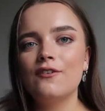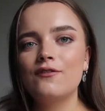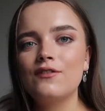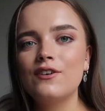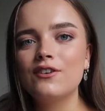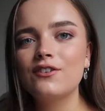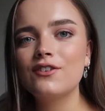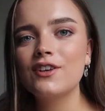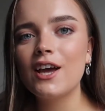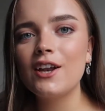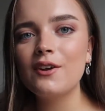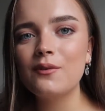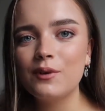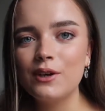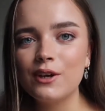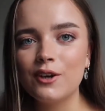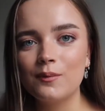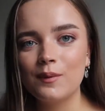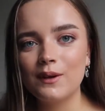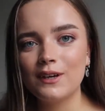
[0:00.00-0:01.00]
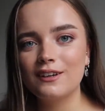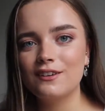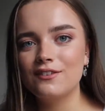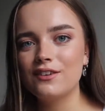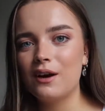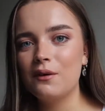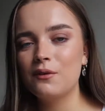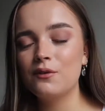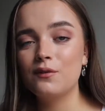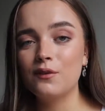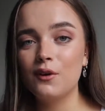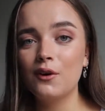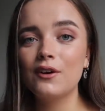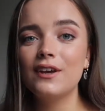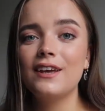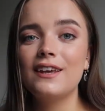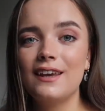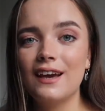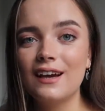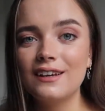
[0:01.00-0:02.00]
it feels kind of weird because I was
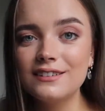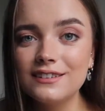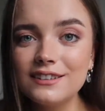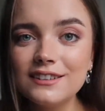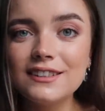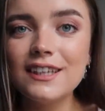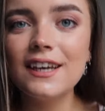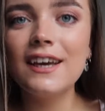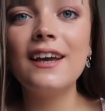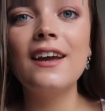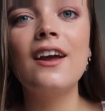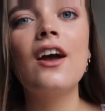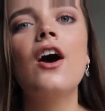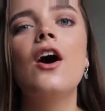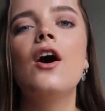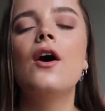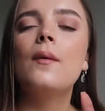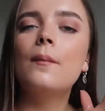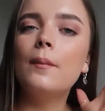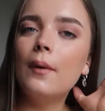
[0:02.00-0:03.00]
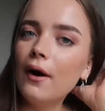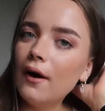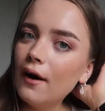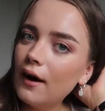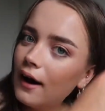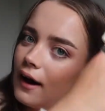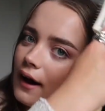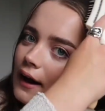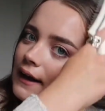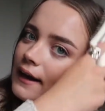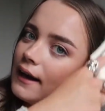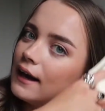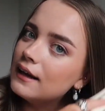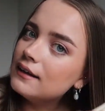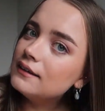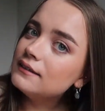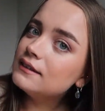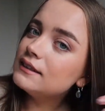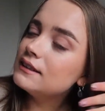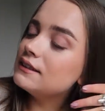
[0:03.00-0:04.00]
vlogging yesterday, but I
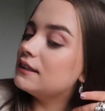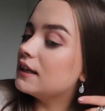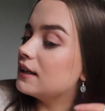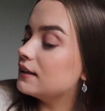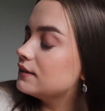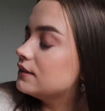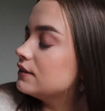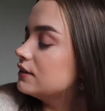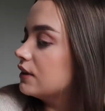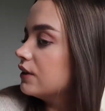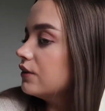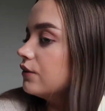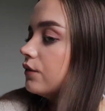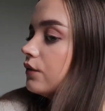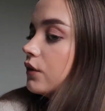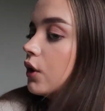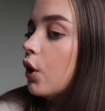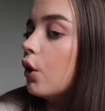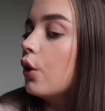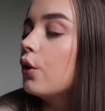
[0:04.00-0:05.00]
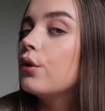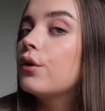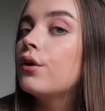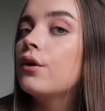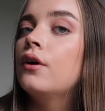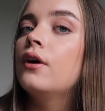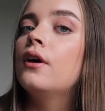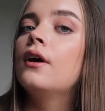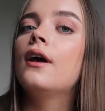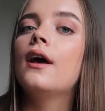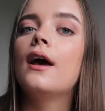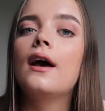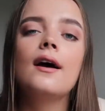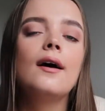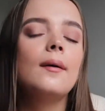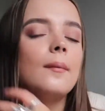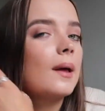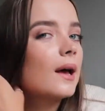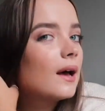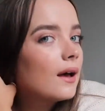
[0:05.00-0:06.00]
ended yesterday's vlog
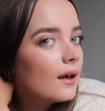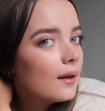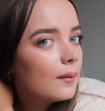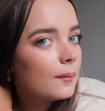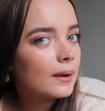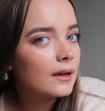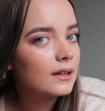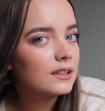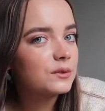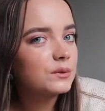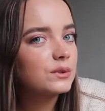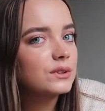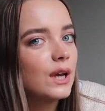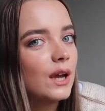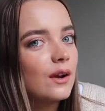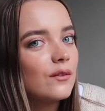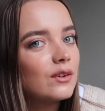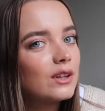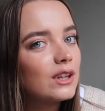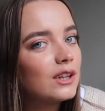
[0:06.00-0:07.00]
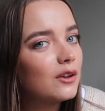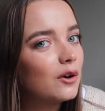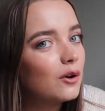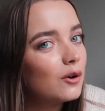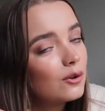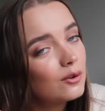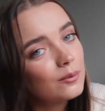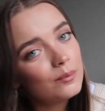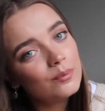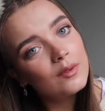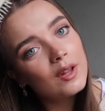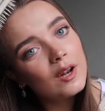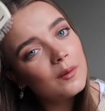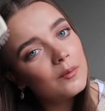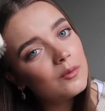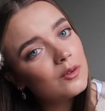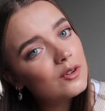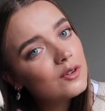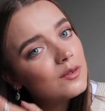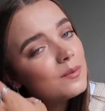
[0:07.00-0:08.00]
because it was getting really long.
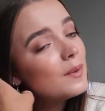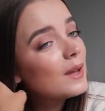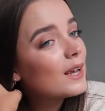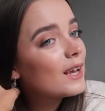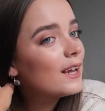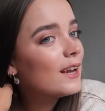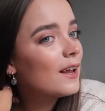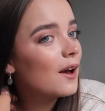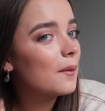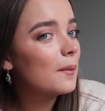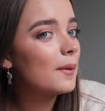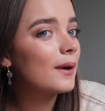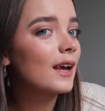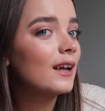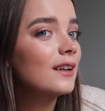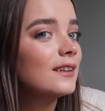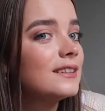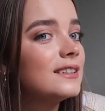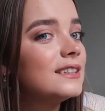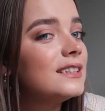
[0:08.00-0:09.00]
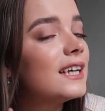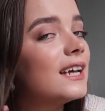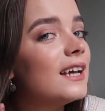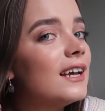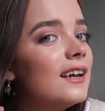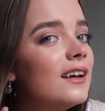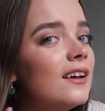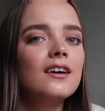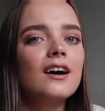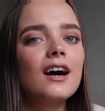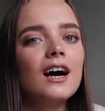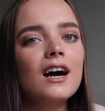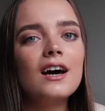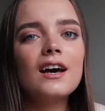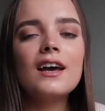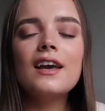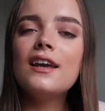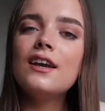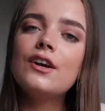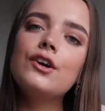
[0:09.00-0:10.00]
I'm just picking it up again today.
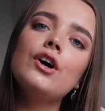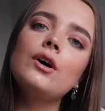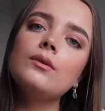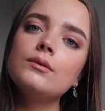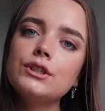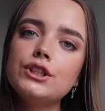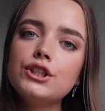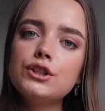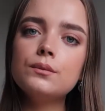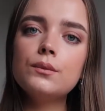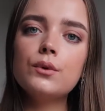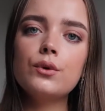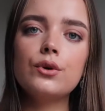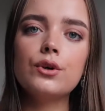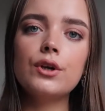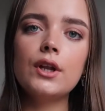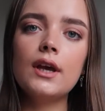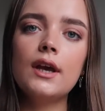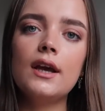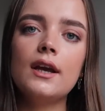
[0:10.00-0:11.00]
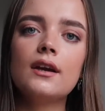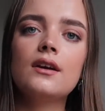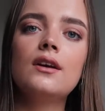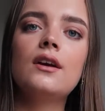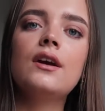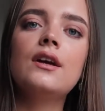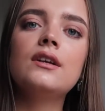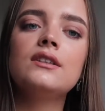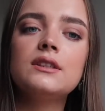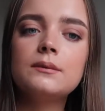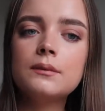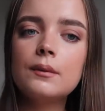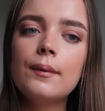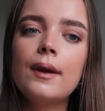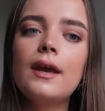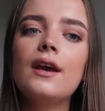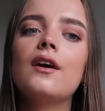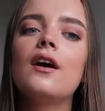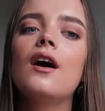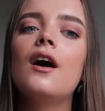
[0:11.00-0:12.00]
I got up this morning, did my
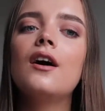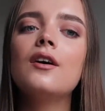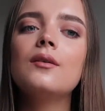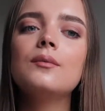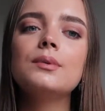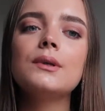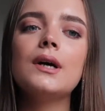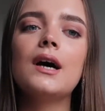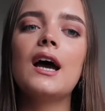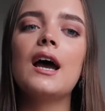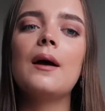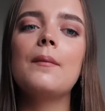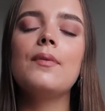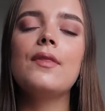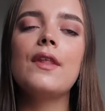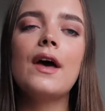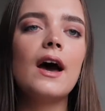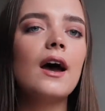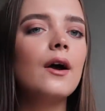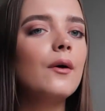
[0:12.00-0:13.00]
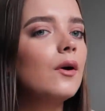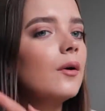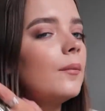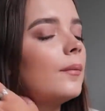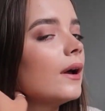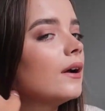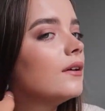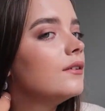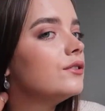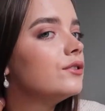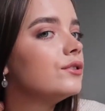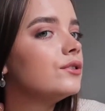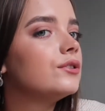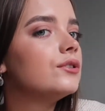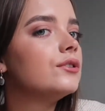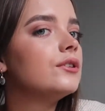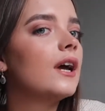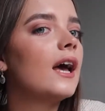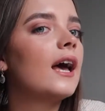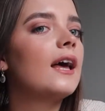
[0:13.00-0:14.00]
makeup. I am now about
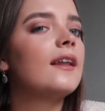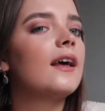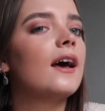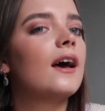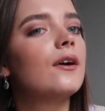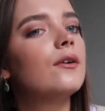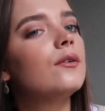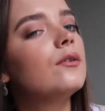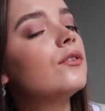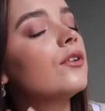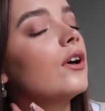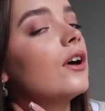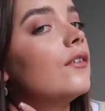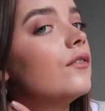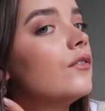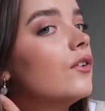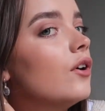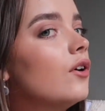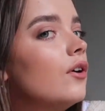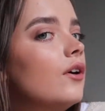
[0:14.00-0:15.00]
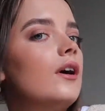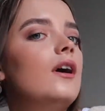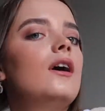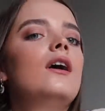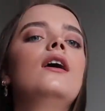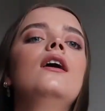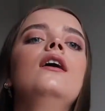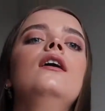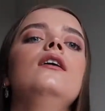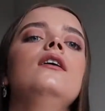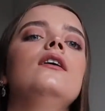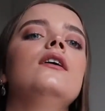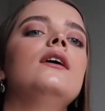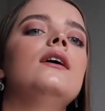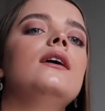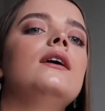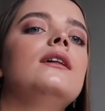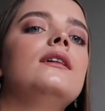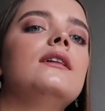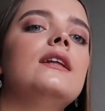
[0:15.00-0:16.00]
to head out. I've got a
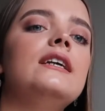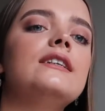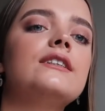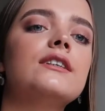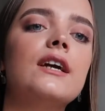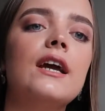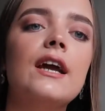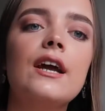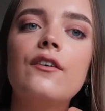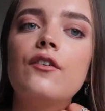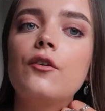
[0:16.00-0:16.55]
laser hair